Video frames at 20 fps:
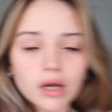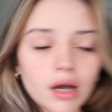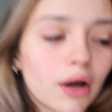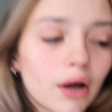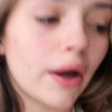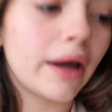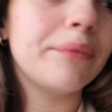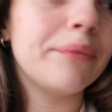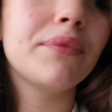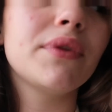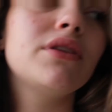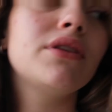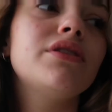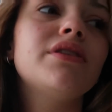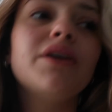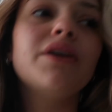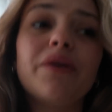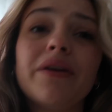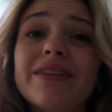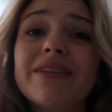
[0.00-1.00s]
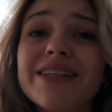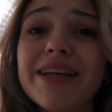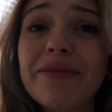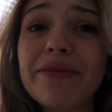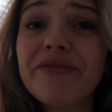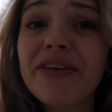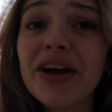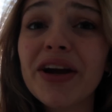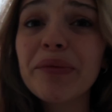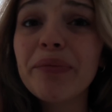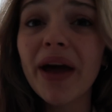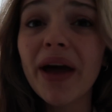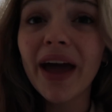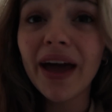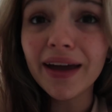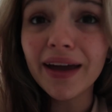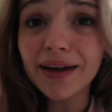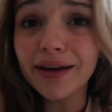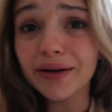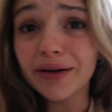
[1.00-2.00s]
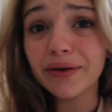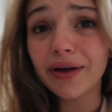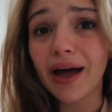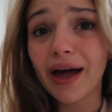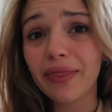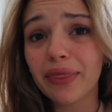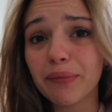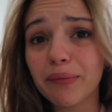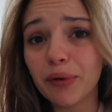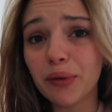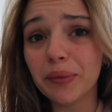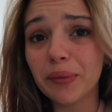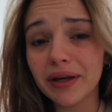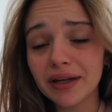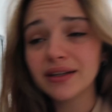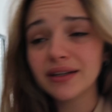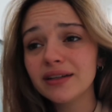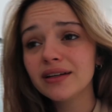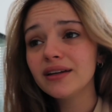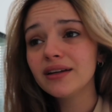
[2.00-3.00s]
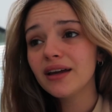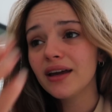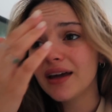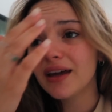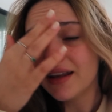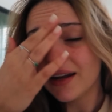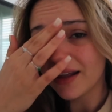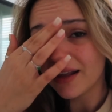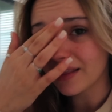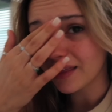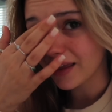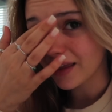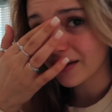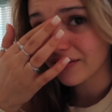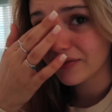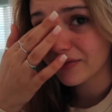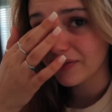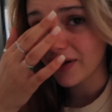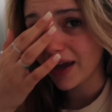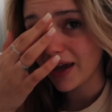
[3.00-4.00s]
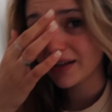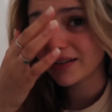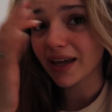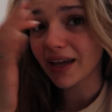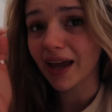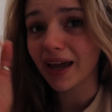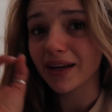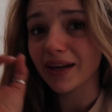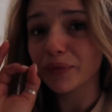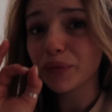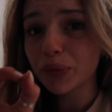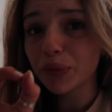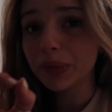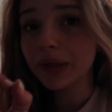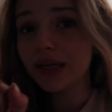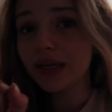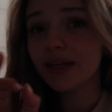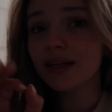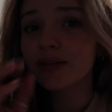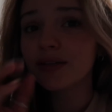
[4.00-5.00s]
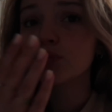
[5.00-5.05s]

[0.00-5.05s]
Okay, let's do it. See, I'm very pale at the moment. I think a fake tan will be